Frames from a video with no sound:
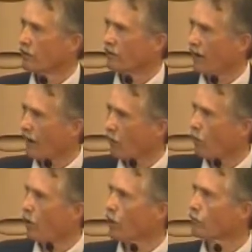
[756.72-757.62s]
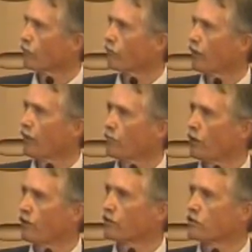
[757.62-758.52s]
The hot water provided
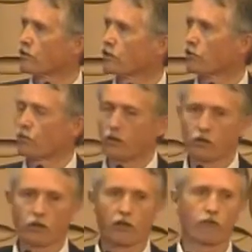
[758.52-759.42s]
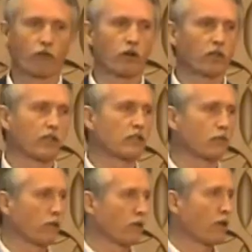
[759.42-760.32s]
by the system, we're looking for at least
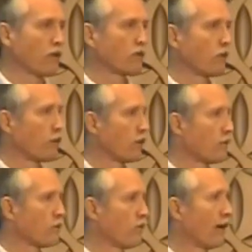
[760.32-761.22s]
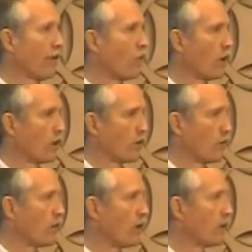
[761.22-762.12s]
3,000 therms of hot water a
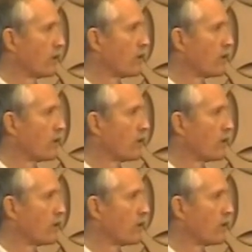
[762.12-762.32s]
month